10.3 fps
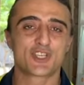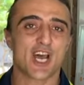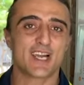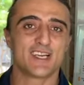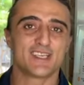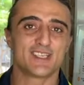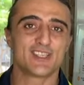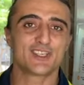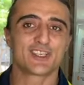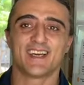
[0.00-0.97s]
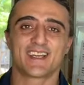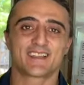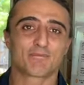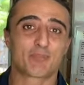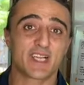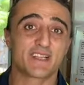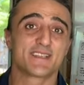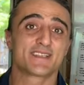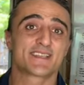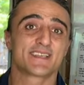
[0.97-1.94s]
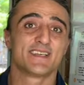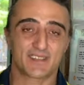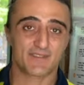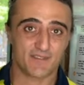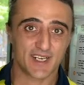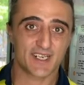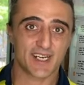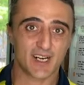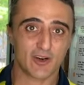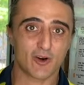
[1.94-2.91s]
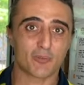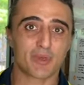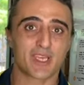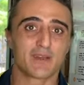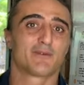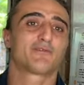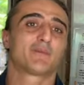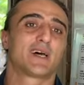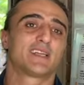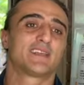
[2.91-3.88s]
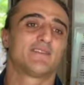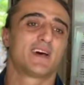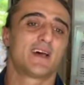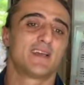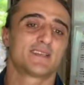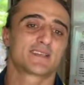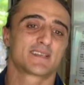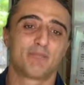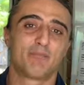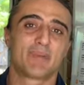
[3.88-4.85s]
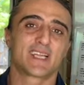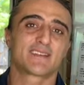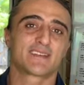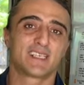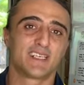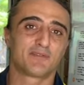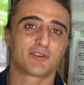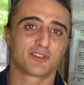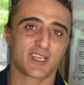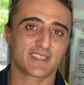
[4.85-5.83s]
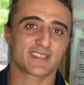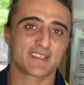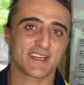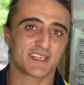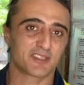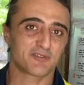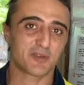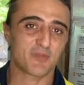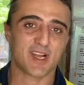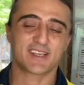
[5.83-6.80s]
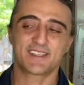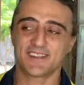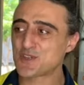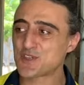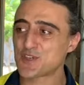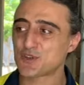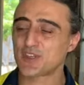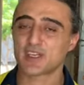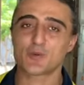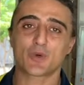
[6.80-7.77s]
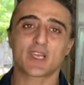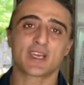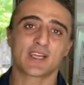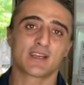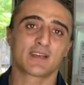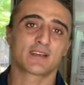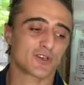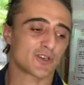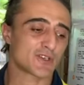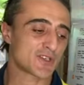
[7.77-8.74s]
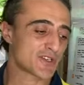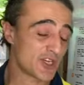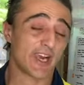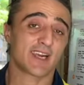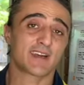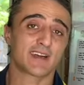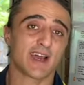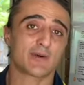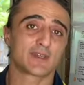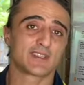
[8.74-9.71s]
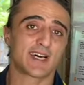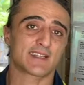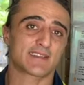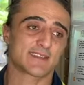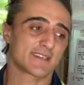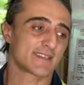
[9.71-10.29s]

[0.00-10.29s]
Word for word: challenge and builds the very copy of my device better if on the other side of the planet so that we can cross-check our data.